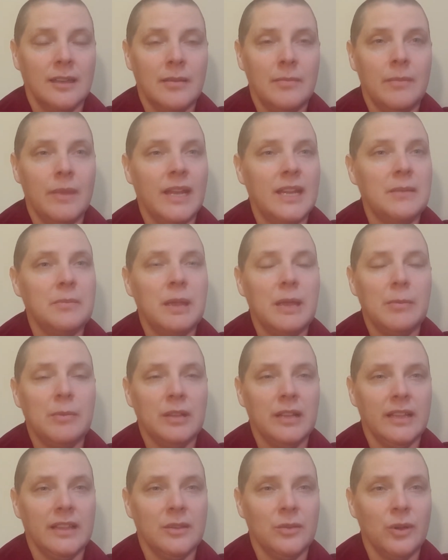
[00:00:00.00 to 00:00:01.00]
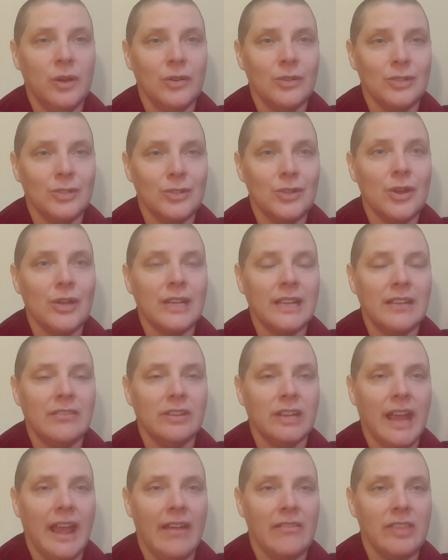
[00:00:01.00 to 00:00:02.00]
Many people in the world do not
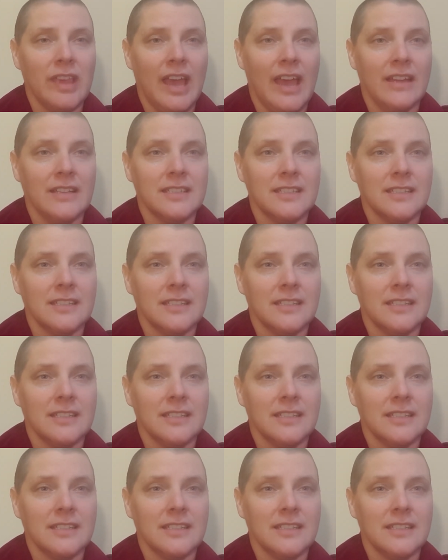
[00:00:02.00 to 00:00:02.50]
even have that.